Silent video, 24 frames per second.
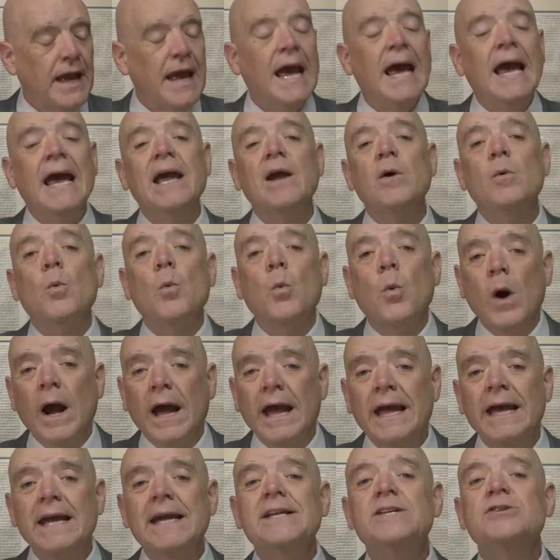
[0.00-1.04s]
a
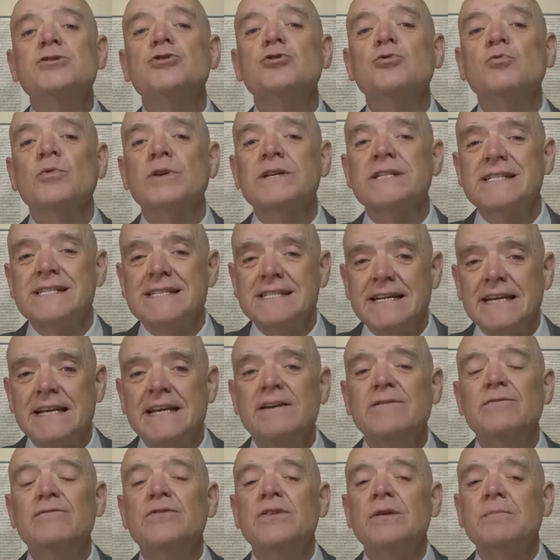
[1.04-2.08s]
way to
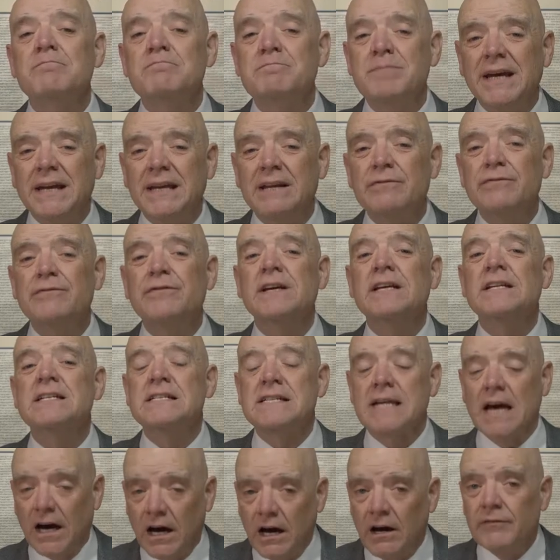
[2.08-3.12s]
receive the
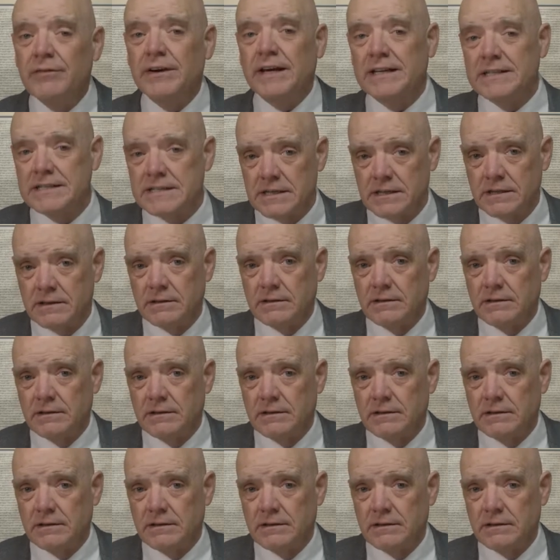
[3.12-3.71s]
benefits of it.